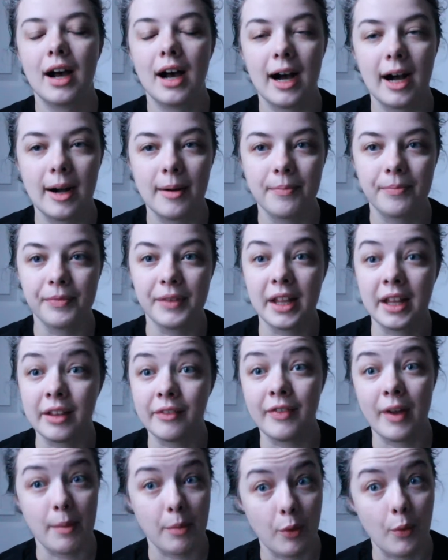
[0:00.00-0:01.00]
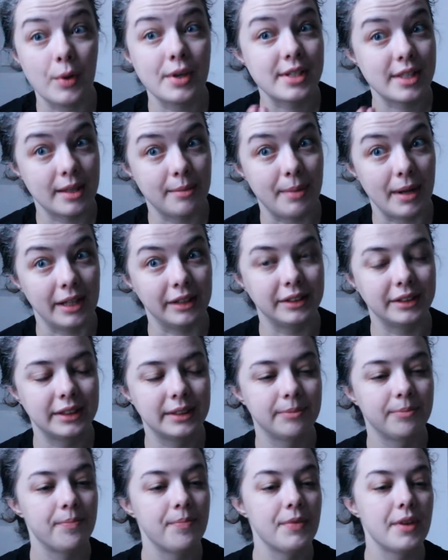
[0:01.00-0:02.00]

The family was the Bells.